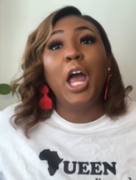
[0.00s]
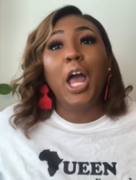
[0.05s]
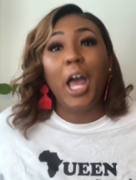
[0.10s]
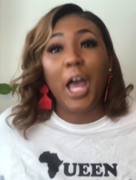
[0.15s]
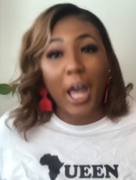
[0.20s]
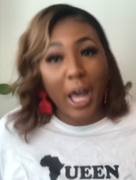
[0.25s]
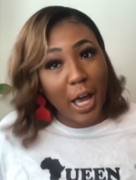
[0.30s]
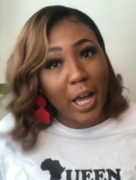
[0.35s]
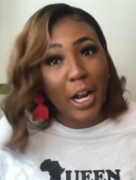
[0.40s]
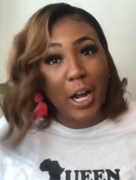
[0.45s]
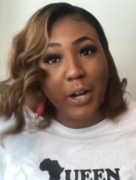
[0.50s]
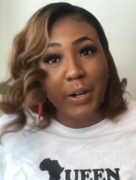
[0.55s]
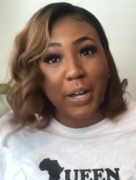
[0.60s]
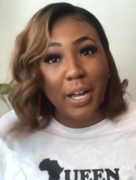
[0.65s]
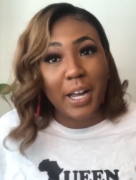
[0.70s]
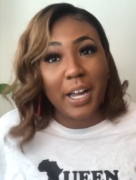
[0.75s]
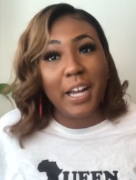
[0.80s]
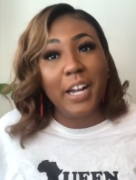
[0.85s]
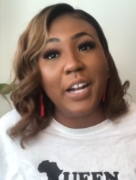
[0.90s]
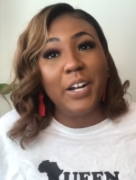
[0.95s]
head,
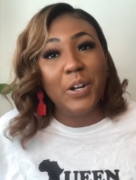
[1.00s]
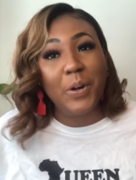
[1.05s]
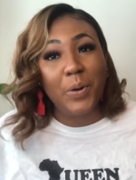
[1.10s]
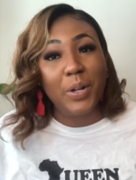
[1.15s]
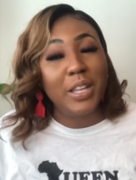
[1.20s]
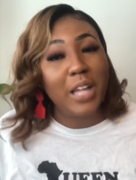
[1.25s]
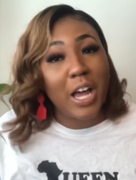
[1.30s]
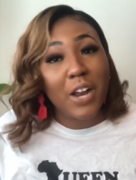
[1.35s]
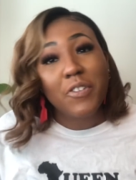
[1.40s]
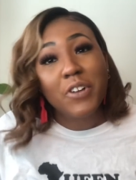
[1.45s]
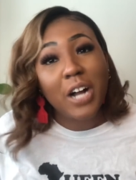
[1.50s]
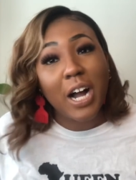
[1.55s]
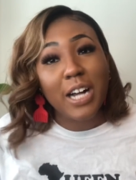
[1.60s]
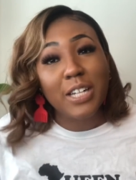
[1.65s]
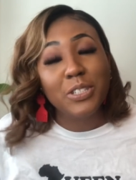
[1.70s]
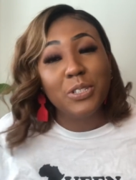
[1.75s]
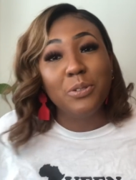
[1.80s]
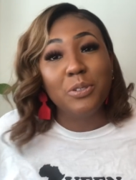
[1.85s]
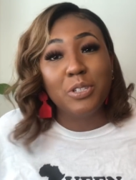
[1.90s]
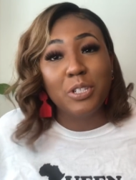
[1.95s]
okay? I know a lot of you
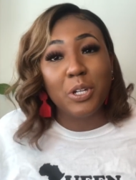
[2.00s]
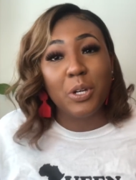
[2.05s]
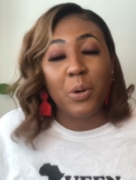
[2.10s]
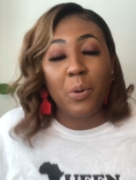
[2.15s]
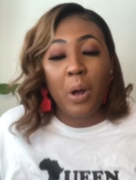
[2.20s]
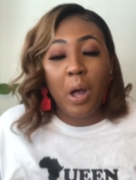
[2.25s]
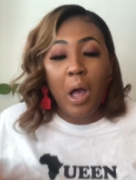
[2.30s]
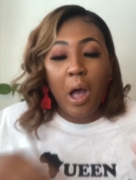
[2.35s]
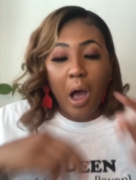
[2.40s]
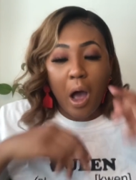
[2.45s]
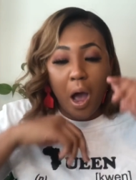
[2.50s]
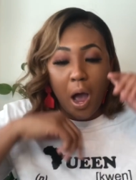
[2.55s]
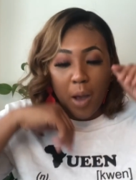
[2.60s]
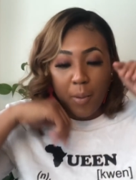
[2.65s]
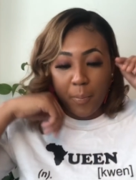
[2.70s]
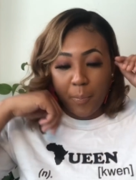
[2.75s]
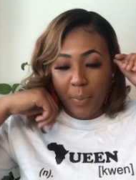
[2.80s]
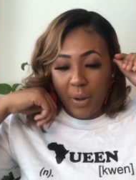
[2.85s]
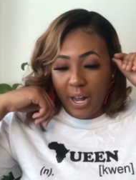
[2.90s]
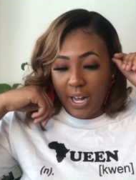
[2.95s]
guys do too.
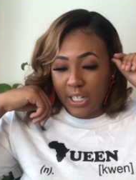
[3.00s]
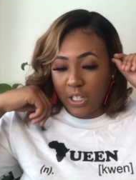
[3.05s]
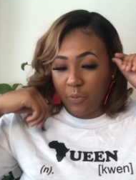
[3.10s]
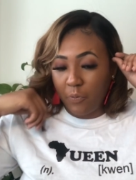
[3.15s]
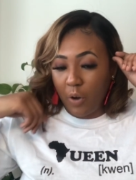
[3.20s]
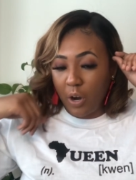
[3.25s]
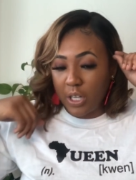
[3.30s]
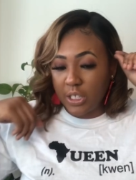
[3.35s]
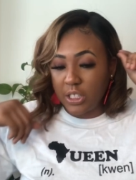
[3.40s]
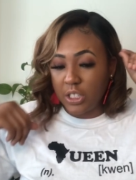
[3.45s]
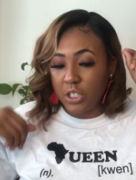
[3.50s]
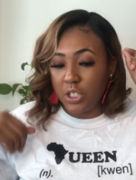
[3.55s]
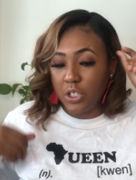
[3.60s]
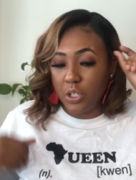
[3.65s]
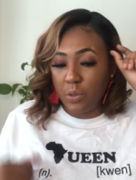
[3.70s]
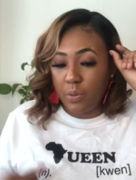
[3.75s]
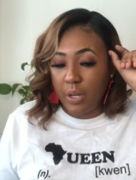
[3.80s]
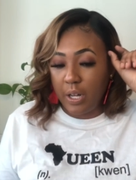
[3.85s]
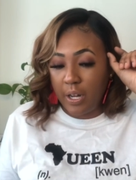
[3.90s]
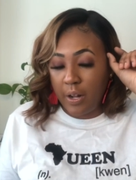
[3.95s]
But as far as this
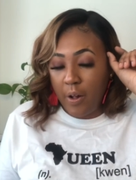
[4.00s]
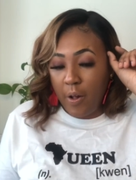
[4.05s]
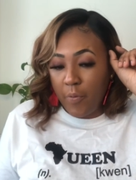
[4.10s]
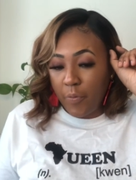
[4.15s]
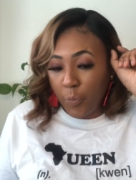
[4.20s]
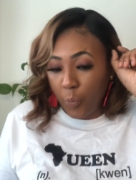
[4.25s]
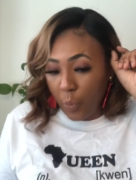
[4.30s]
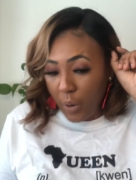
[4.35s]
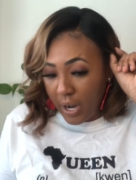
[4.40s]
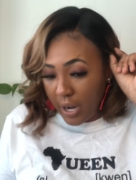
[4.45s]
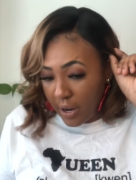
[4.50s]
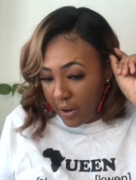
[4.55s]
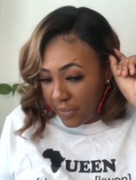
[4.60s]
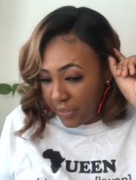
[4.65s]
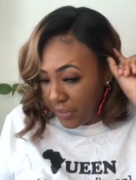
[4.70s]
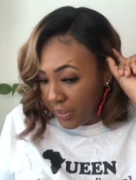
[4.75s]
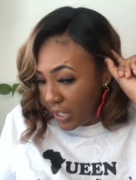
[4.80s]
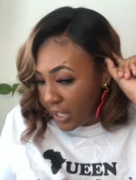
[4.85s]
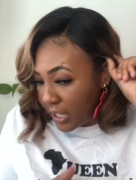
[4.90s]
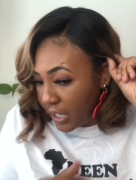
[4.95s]
unit, where
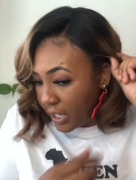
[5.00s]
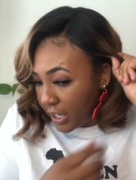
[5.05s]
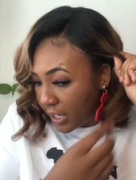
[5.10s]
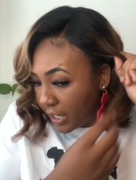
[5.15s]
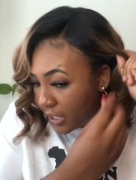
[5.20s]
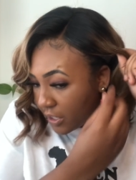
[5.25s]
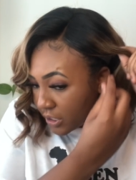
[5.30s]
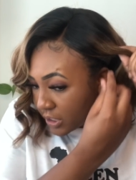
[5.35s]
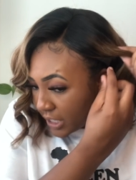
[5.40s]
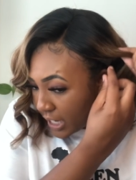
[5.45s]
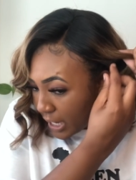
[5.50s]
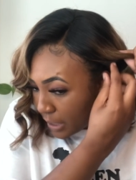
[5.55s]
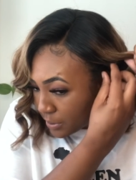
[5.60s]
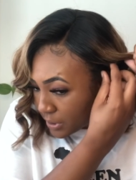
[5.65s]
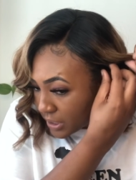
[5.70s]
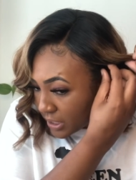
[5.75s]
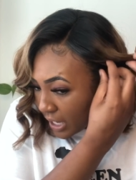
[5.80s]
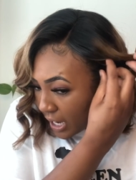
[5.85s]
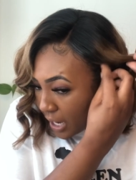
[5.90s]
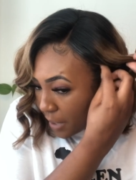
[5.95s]
the ear tabs
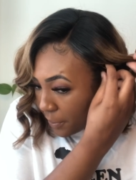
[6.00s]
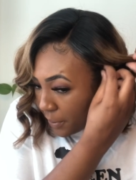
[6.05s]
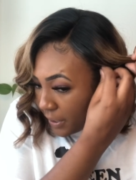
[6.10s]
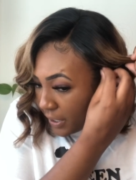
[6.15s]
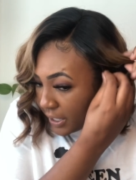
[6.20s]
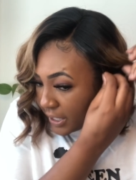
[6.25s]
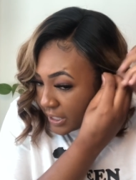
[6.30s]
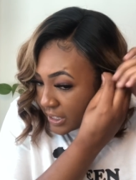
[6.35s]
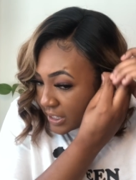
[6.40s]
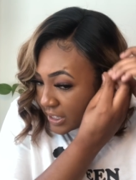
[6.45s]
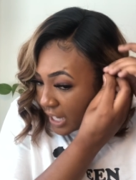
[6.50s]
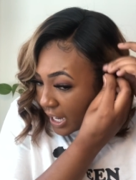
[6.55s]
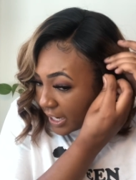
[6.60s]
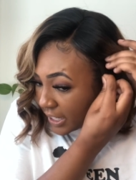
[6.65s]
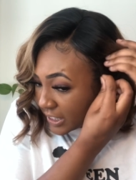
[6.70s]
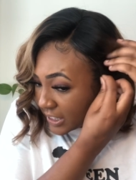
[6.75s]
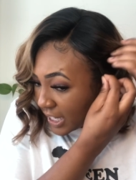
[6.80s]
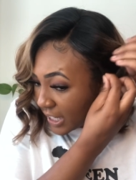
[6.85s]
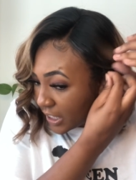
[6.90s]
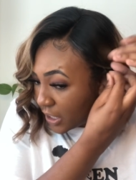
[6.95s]
stop is not
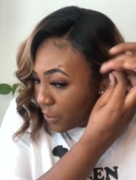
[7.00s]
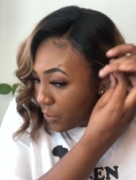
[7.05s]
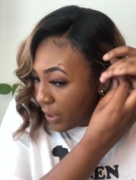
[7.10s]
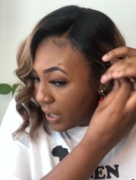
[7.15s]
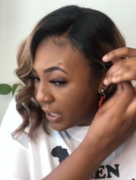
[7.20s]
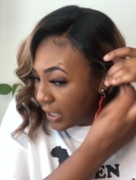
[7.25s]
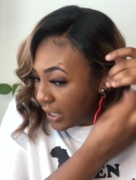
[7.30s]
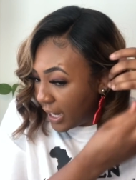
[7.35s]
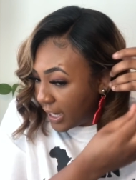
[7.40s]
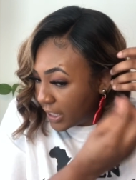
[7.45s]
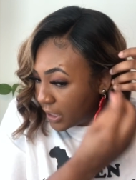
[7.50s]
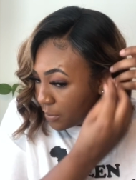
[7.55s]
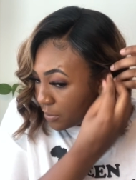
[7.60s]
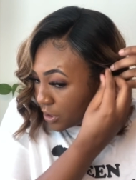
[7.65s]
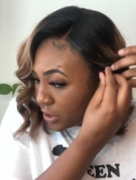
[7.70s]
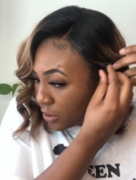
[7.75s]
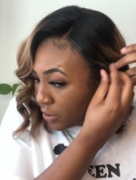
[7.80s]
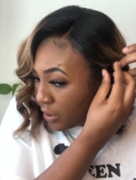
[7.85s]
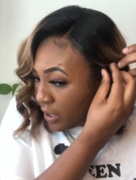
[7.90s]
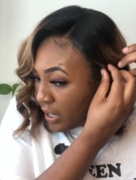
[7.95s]
exactly where I'd like them
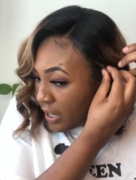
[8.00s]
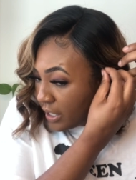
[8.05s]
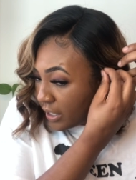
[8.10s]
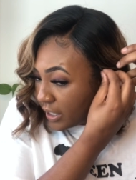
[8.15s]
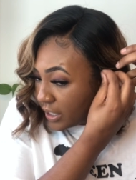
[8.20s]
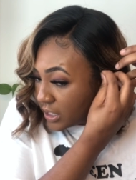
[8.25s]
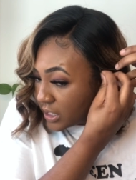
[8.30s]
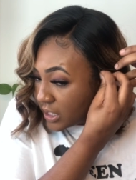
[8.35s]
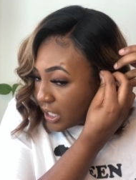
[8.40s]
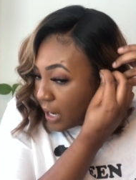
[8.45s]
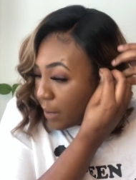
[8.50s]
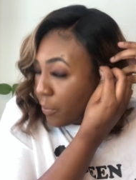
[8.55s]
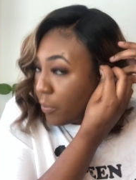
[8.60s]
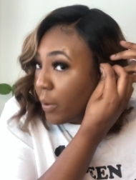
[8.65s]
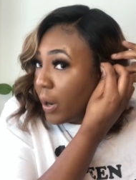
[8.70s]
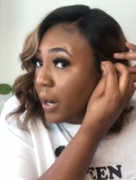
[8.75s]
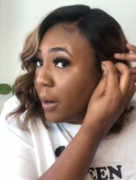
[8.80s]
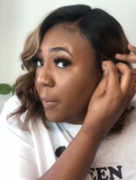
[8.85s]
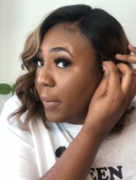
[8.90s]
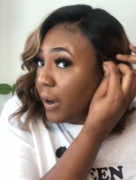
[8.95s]
to. They stop
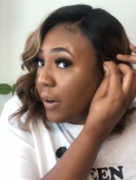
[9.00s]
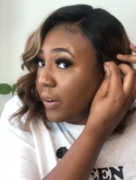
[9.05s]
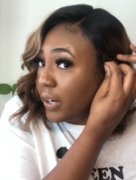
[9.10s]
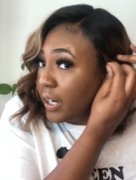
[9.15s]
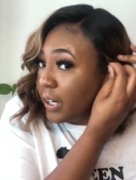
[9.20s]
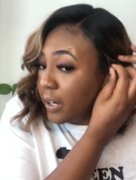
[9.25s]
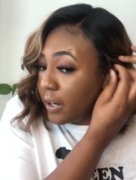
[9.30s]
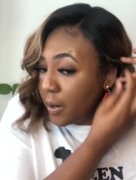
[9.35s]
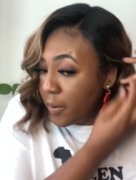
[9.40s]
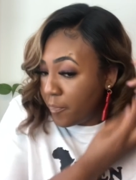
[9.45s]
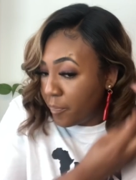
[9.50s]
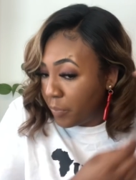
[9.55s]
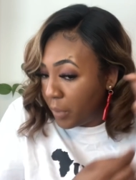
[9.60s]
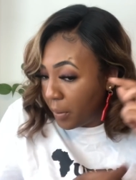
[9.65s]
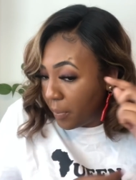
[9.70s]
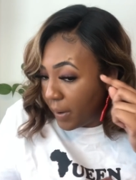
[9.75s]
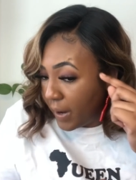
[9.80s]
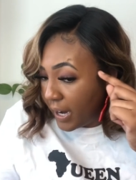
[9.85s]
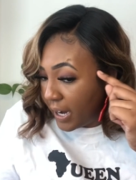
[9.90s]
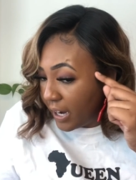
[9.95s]
right about here,
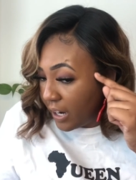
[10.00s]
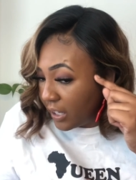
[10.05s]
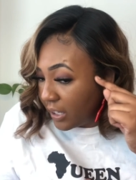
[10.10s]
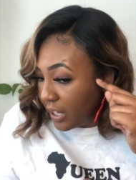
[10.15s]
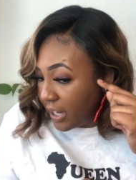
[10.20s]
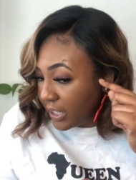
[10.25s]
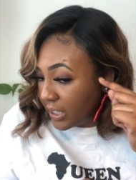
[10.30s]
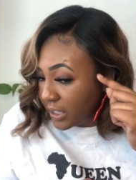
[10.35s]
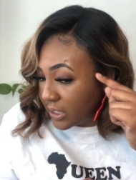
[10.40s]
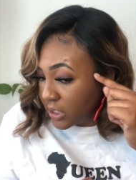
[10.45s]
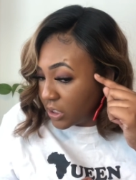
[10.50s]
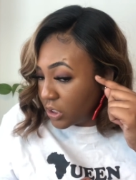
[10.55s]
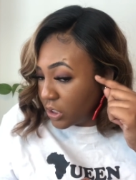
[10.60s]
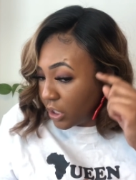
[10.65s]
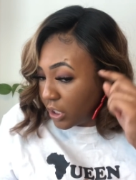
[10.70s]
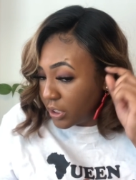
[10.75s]
but my hairline doesn't